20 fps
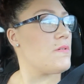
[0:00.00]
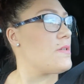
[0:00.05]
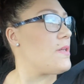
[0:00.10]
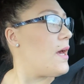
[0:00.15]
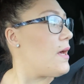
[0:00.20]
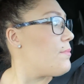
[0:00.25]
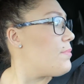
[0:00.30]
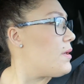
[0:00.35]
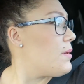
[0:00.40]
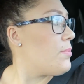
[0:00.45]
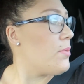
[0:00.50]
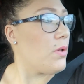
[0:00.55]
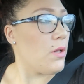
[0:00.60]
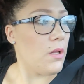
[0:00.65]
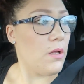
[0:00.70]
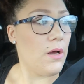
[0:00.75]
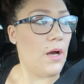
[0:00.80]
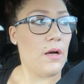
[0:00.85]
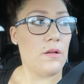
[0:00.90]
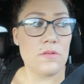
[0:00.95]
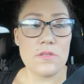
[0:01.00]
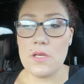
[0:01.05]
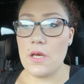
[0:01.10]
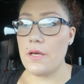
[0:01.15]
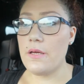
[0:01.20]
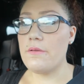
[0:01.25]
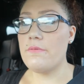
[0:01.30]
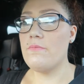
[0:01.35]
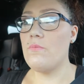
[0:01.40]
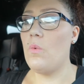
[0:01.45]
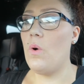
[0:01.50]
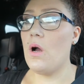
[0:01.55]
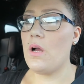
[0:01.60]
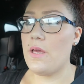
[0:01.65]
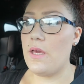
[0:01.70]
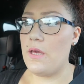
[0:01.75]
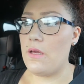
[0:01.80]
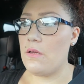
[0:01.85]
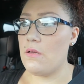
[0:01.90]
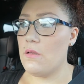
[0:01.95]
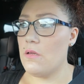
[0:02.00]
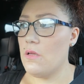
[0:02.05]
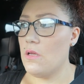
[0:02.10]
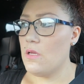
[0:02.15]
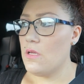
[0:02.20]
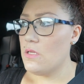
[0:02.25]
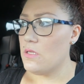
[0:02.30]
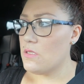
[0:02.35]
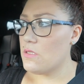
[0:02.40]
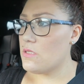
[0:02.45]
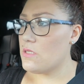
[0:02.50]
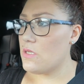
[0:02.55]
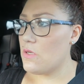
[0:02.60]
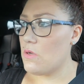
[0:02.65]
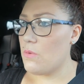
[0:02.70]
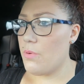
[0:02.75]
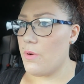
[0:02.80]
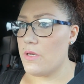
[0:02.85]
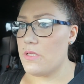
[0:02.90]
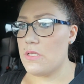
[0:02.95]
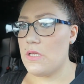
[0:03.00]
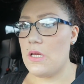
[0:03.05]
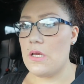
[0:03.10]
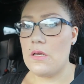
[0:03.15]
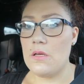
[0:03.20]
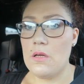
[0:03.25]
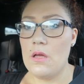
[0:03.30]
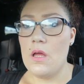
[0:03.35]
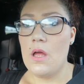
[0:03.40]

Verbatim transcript: sad people outside walking. Oh, it's so depressing.